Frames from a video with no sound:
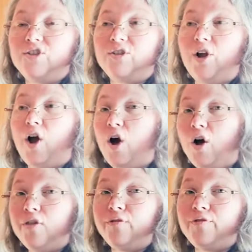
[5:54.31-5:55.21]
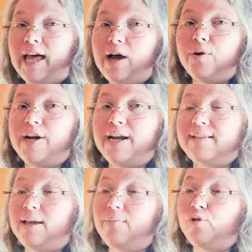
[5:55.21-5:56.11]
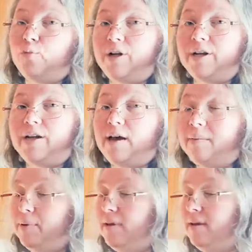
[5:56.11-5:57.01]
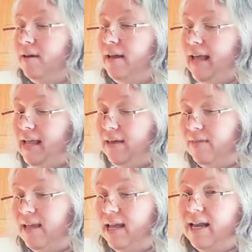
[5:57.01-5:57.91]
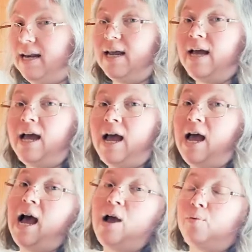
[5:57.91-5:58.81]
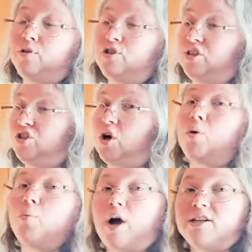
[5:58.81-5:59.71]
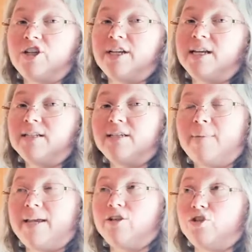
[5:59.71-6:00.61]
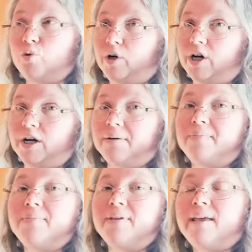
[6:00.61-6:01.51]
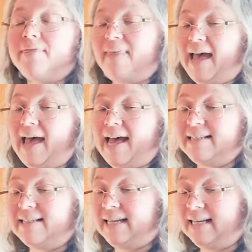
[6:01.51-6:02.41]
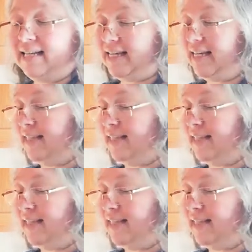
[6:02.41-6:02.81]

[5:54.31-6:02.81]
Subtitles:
all the flour except for 1 cup. And then I will just start watching it to make sure that it is